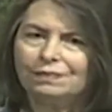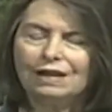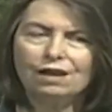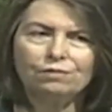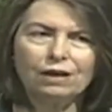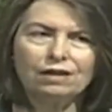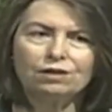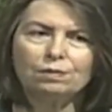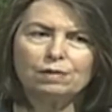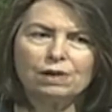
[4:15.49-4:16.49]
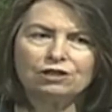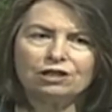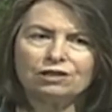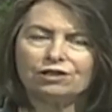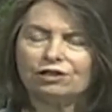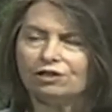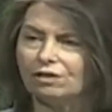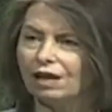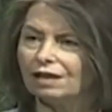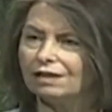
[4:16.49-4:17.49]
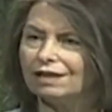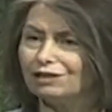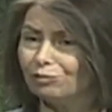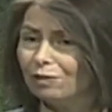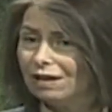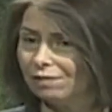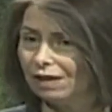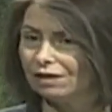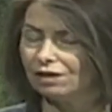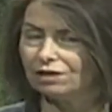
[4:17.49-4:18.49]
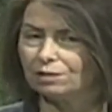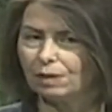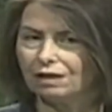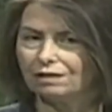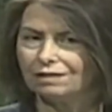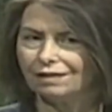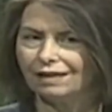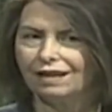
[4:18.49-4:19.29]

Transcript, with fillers: and found it'd be much easier to do that than to renovate their space.